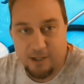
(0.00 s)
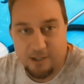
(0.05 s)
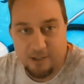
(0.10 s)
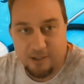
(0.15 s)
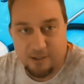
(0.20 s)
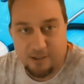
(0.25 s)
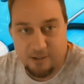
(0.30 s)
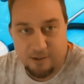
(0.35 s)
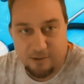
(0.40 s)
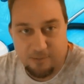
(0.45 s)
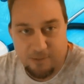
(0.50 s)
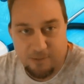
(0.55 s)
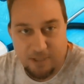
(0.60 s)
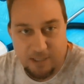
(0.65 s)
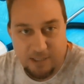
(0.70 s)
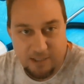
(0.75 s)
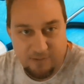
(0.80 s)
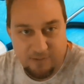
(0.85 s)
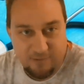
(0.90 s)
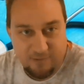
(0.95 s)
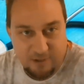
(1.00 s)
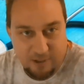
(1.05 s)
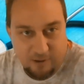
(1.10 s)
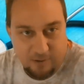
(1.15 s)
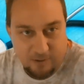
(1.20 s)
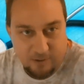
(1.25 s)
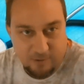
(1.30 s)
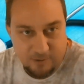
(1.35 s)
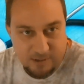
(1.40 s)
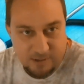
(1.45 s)
it a little bit, even
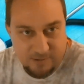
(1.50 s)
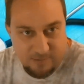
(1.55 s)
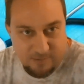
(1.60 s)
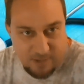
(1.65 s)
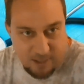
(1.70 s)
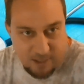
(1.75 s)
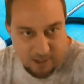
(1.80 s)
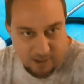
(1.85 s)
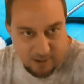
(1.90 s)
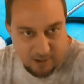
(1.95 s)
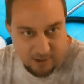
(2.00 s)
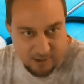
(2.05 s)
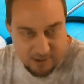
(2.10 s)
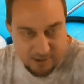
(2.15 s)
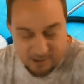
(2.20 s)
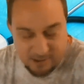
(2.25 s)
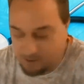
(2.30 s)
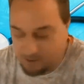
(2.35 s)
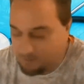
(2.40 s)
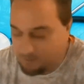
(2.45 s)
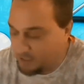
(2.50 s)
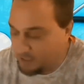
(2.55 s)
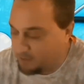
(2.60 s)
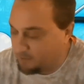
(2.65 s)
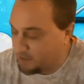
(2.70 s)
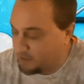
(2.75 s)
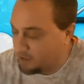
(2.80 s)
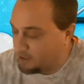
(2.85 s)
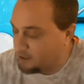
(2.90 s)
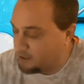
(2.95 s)
though it was smaller and still a
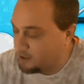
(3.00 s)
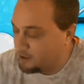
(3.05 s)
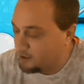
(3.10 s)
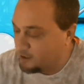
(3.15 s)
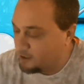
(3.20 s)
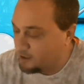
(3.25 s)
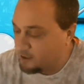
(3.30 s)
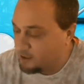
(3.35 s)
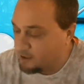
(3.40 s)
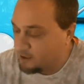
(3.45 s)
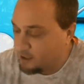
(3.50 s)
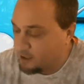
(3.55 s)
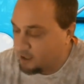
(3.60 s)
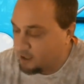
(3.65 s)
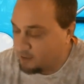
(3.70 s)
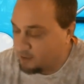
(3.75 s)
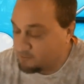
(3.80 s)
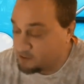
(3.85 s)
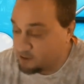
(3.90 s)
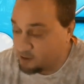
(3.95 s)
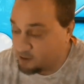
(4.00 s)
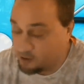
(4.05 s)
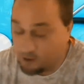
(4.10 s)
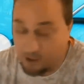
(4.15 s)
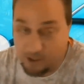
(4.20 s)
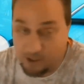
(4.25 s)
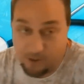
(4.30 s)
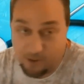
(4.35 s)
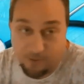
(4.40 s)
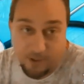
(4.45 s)
baby. So the
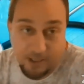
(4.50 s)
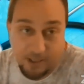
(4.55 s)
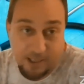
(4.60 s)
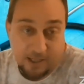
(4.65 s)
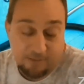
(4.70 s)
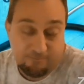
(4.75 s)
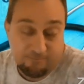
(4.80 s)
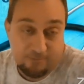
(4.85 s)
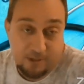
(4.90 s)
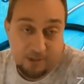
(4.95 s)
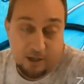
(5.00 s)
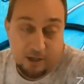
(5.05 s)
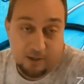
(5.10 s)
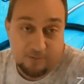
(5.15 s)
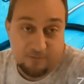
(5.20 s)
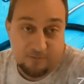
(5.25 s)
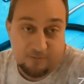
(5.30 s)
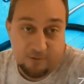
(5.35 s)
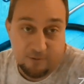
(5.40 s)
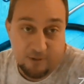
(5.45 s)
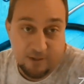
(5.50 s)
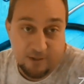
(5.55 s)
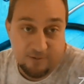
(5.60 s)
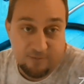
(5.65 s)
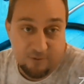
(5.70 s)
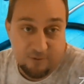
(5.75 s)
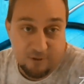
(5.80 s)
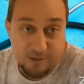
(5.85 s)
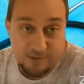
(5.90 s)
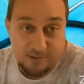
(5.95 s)
gorilla went and called for
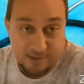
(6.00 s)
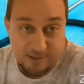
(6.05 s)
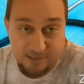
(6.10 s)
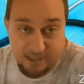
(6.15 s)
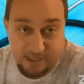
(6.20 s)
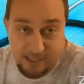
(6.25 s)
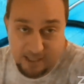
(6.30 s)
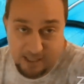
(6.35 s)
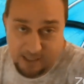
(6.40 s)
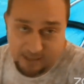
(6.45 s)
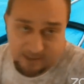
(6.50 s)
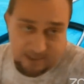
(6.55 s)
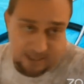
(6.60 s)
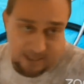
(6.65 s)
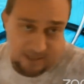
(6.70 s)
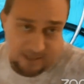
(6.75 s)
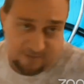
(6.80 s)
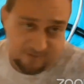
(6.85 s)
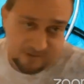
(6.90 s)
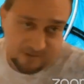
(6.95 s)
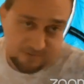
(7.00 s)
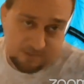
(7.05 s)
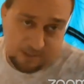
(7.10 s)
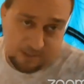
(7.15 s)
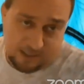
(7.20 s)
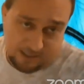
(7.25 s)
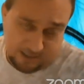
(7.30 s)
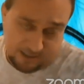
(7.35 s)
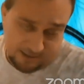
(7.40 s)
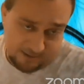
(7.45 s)
reinforcements. He got like 10 of his
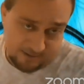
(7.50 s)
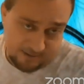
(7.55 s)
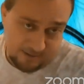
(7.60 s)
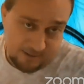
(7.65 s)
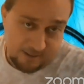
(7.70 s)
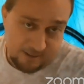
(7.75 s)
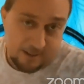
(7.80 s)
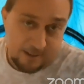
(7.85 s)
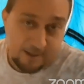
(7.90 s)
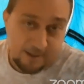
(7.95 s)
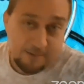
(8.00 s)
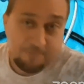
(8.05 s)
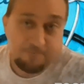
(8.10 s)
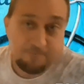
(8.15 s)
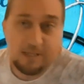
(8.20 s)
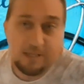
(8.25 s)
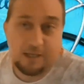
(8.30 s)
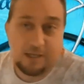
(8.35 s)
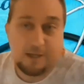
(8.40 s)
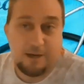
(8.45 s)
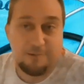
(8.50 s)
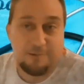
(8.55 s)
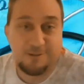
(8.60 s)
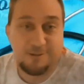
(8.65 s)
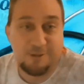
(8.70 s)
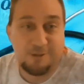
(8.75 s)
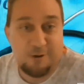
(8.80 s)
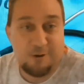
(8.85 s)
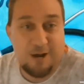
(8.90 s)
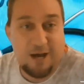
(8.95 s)
buddies. They come
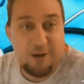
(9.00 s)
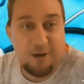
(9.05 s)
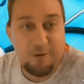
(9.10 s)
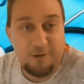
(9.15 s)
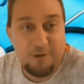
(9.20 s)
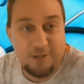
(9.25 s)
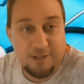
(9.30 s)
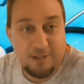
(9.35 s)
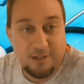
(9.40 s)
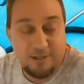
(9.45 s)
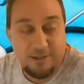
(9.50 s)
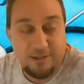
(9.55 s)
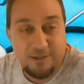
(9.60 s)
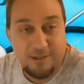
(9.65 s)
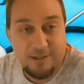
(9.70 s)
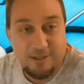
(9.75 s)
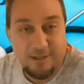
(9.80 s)
surrounding.